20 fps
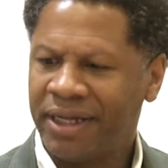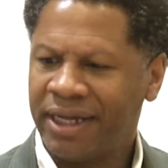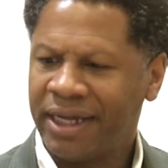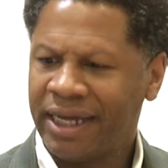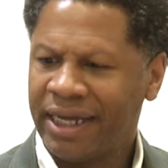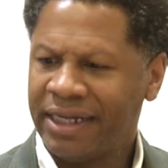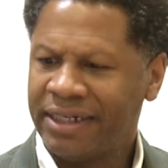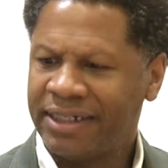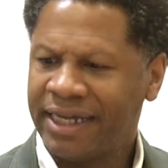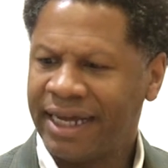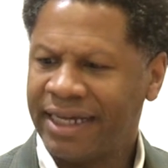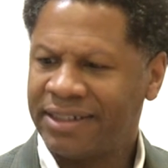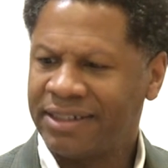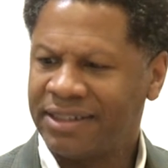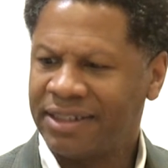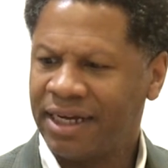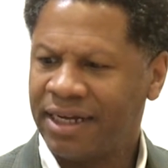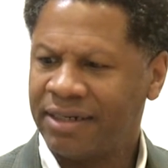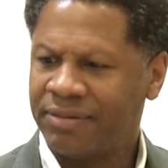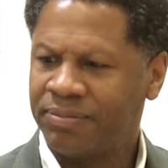It has
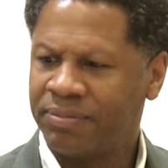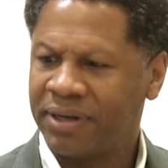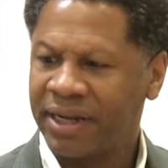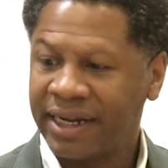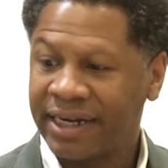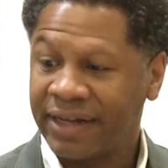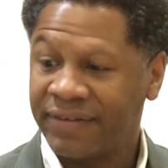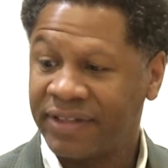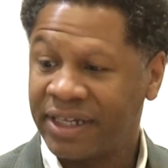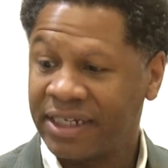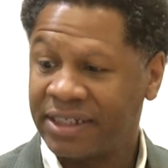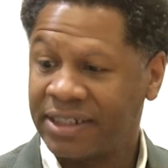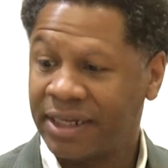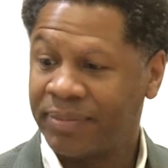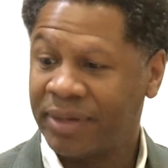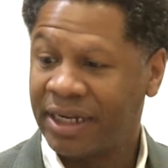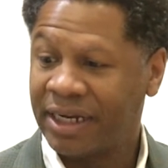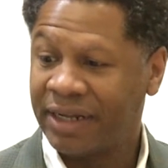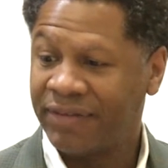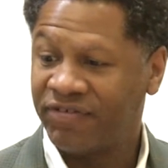done plenty of things. I
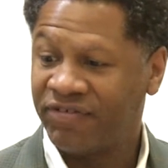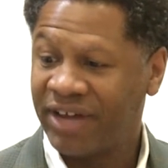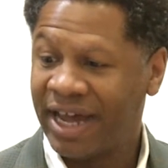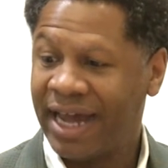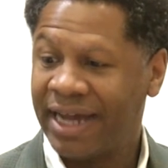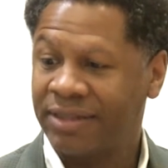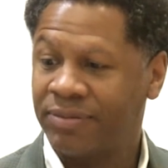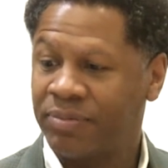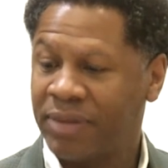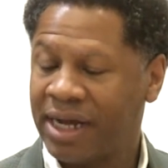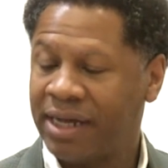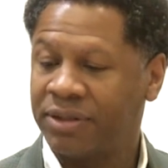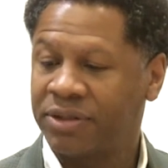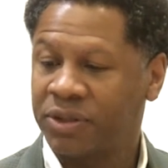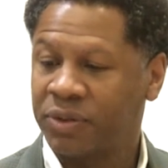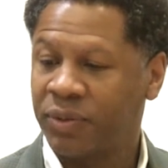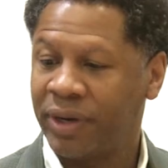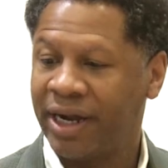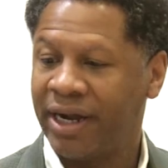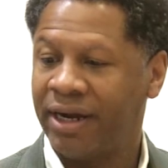mean, in fact, Miles
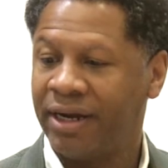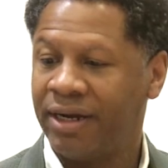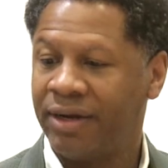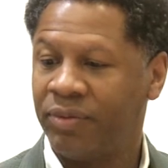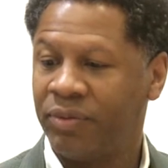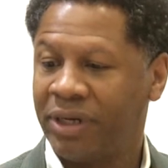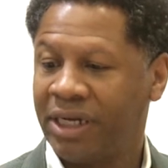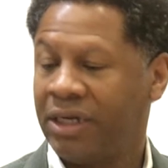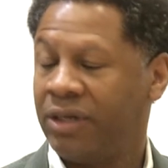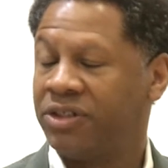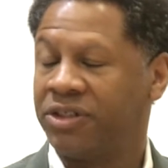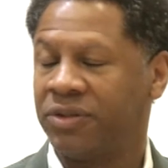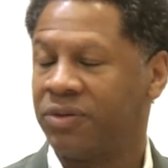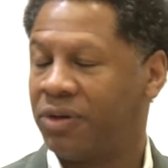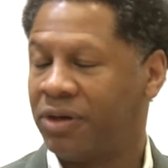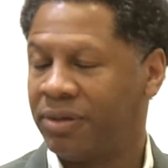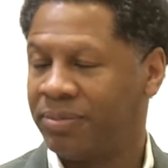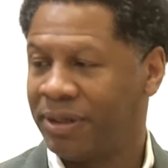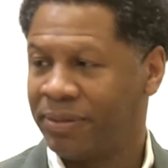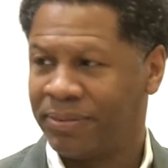Square, we should
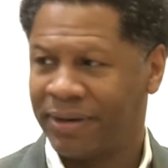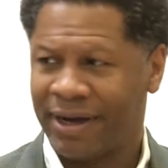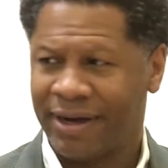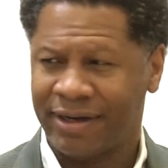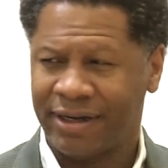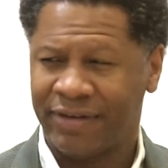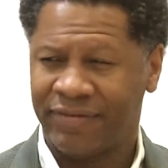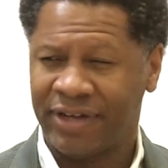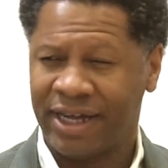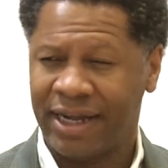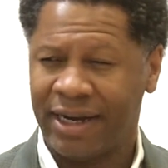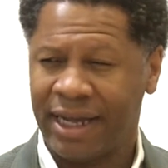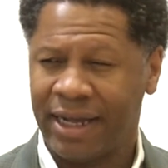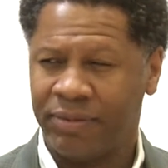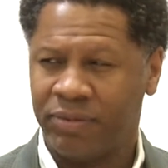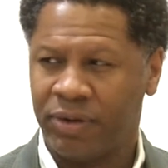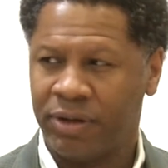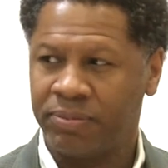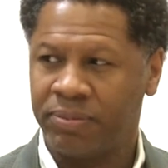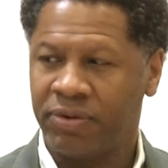all be proud of. At
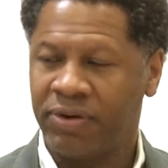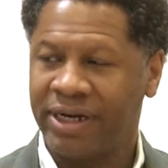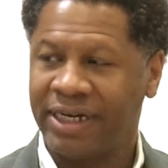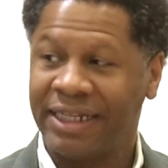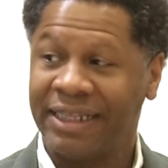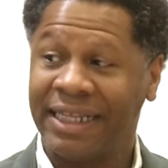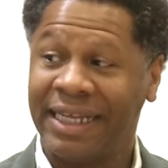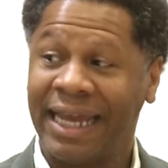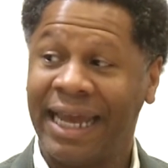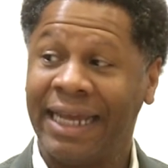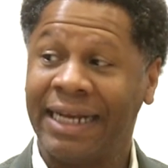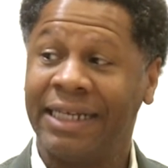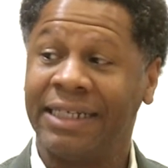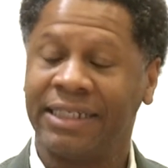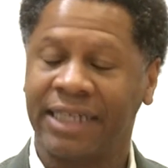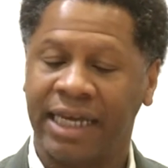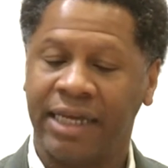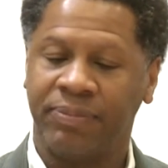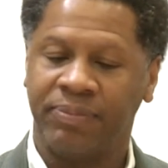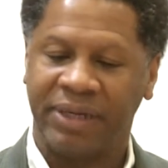one point in the
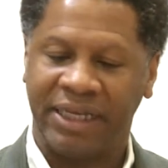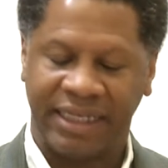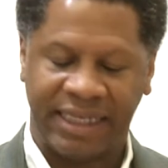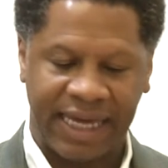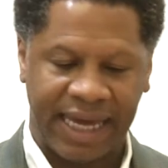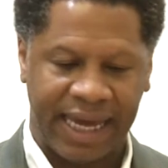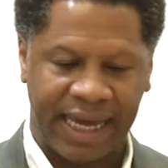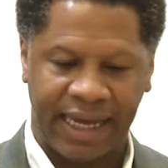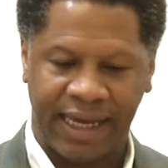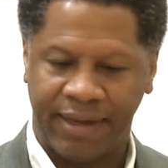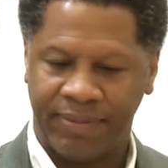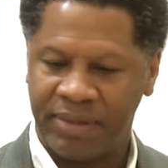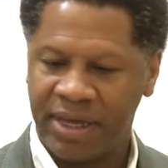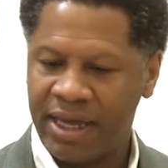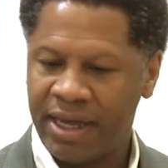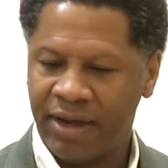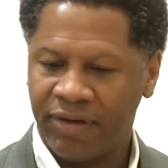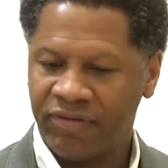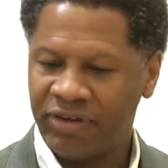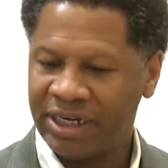80s, it became
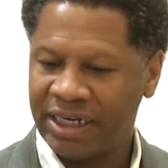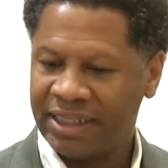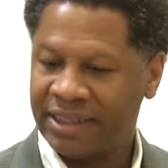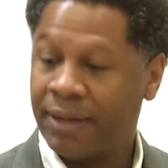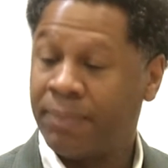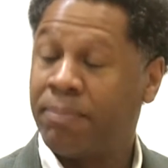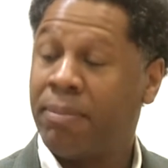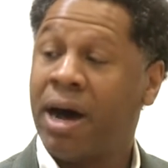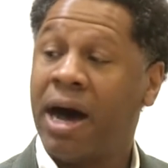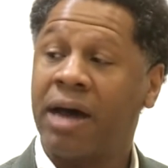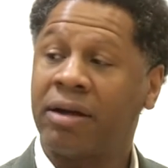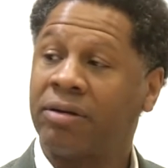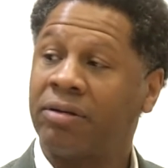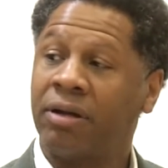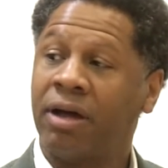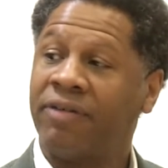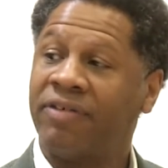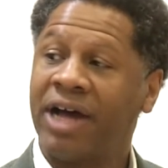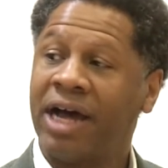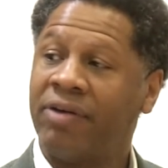really the
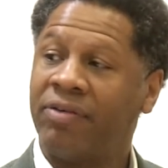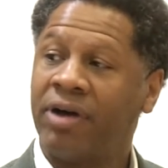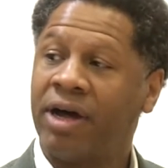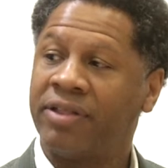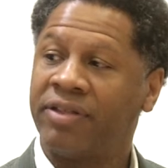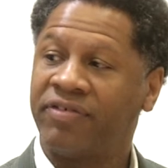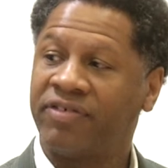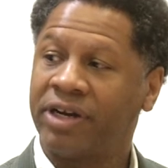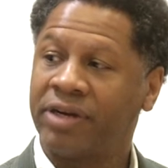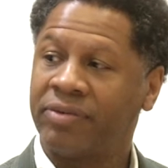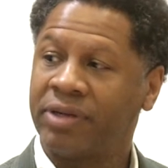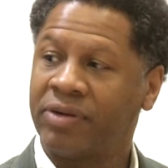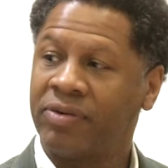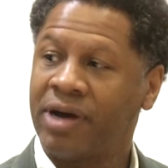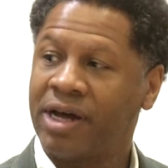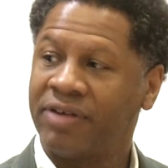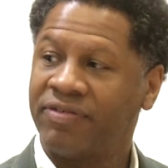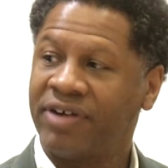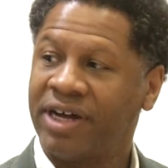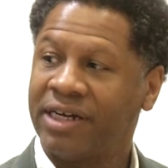model of how other federally
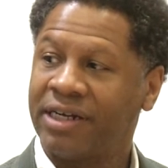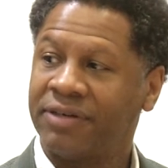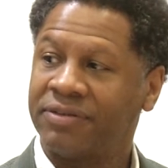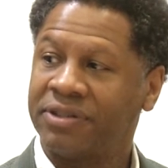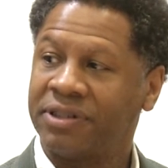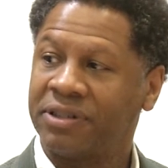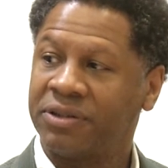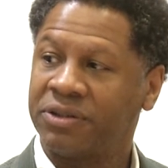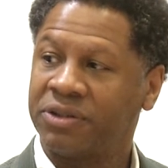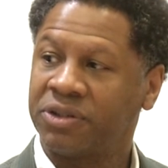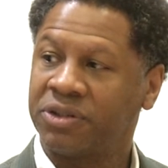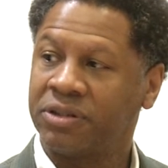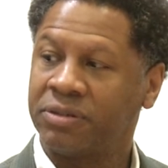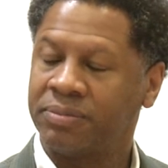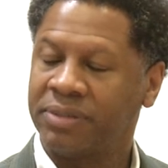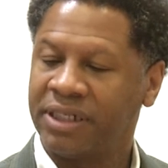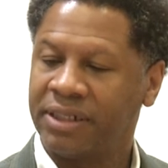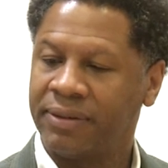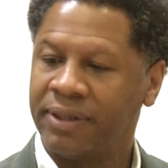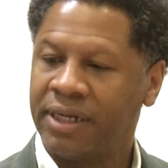qualified health centers should
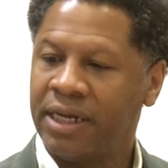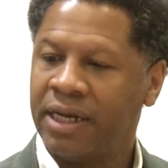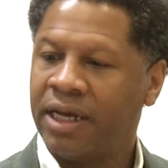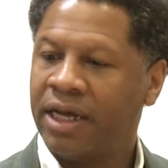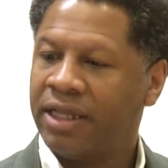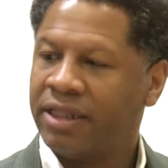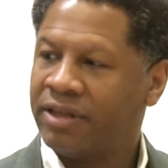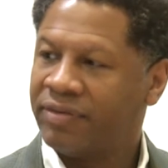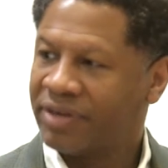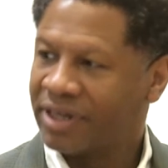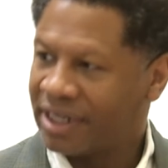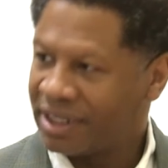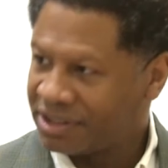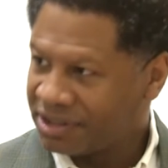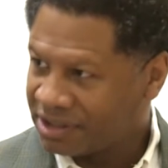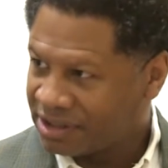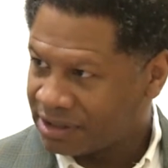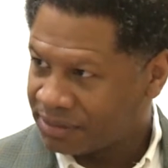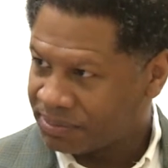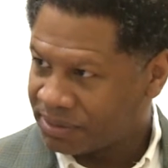be. The
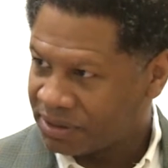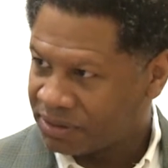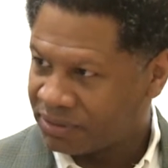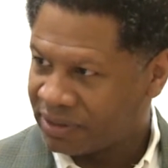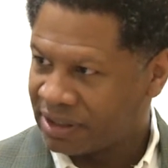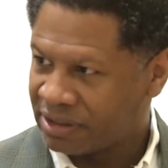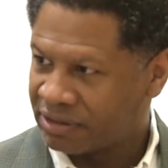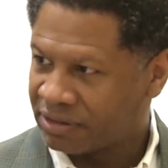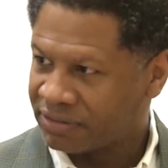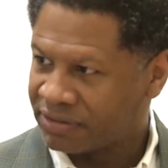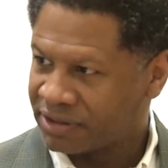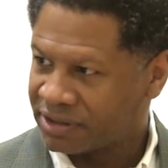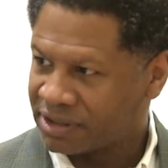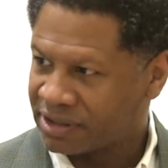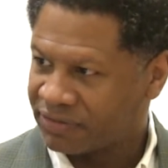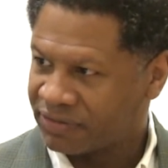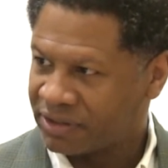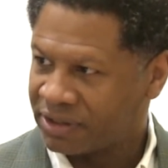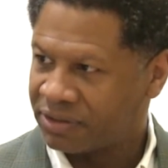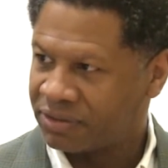relationship between University
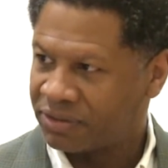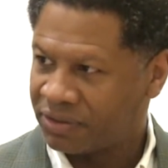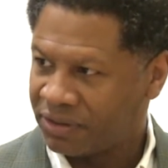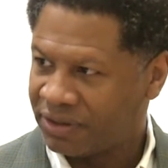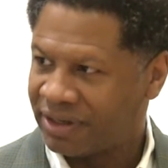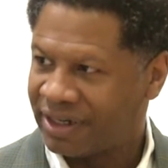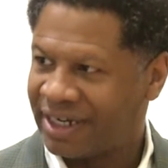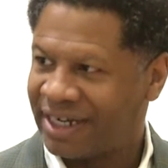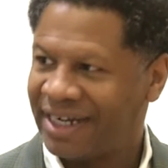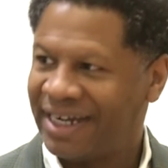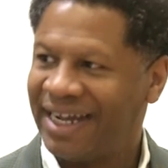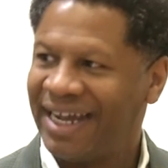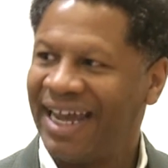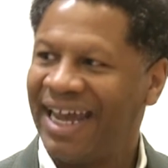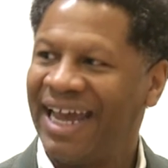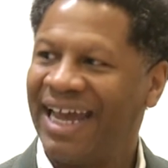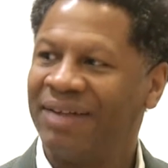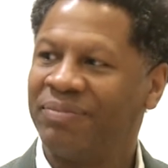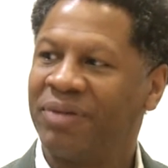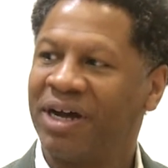of Illinois
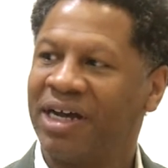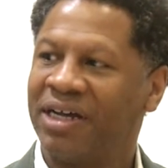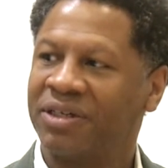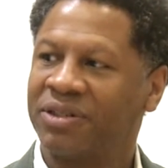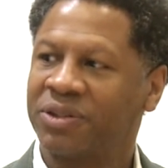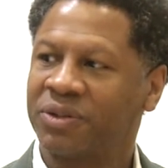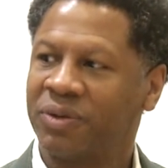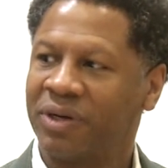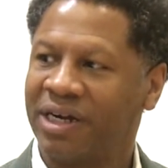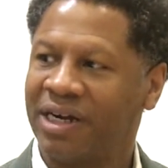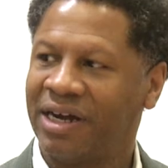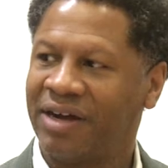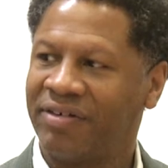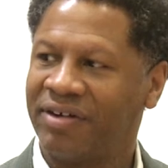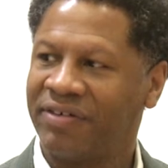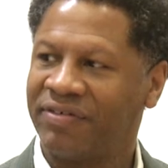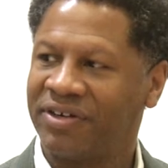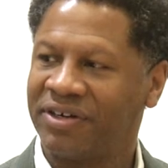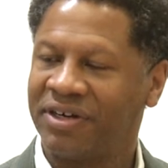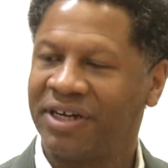and Miles Square,
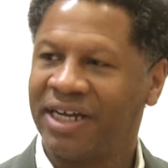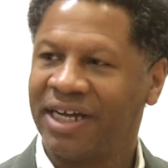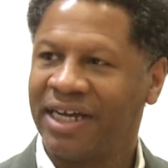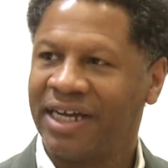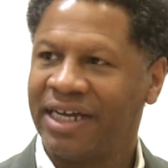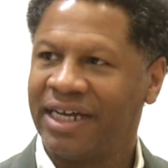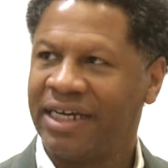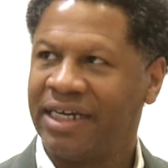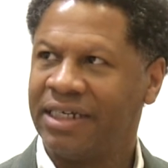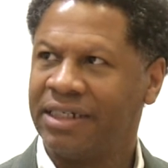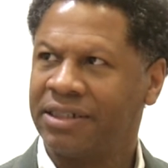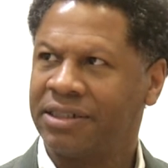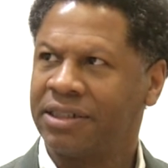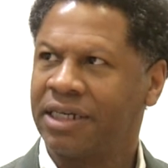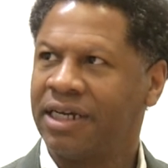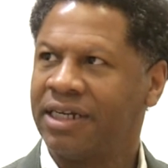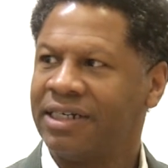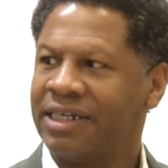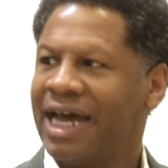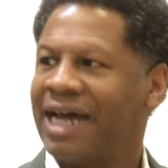however, is
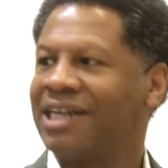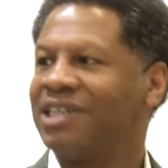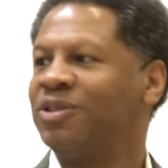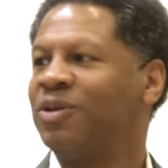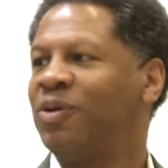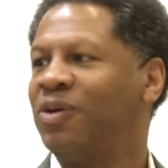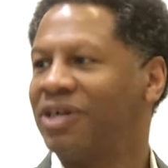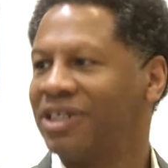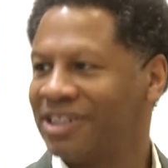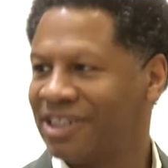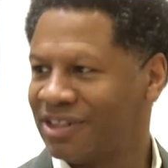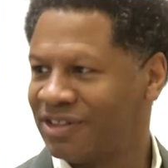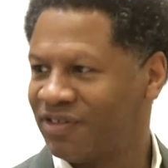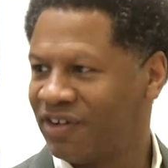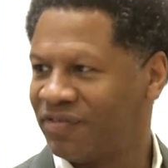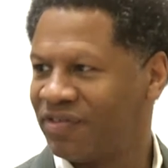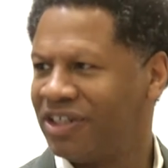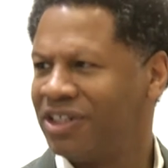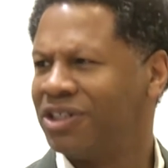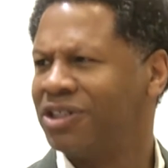not as long as those
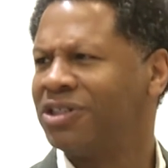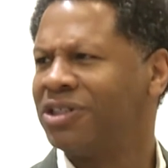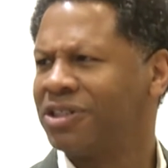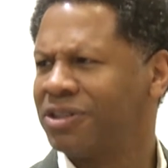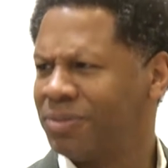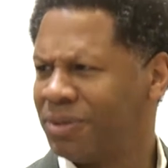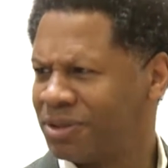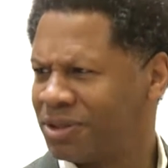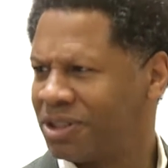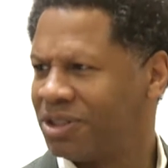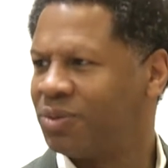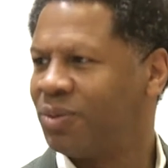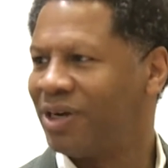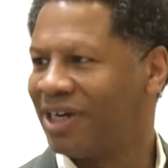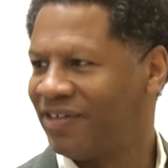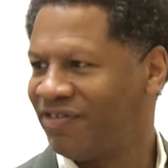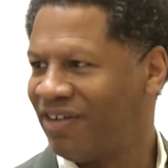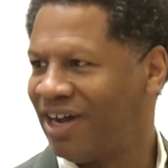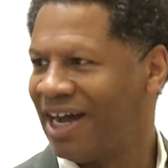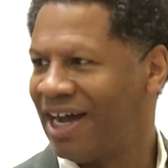50 years. It's mostly
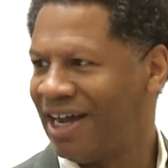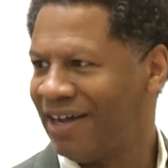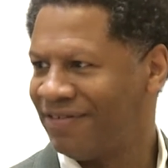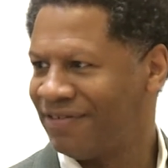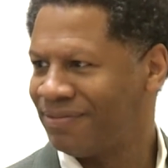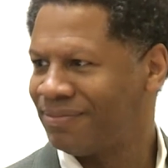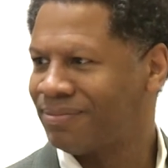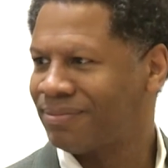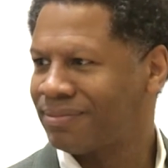25.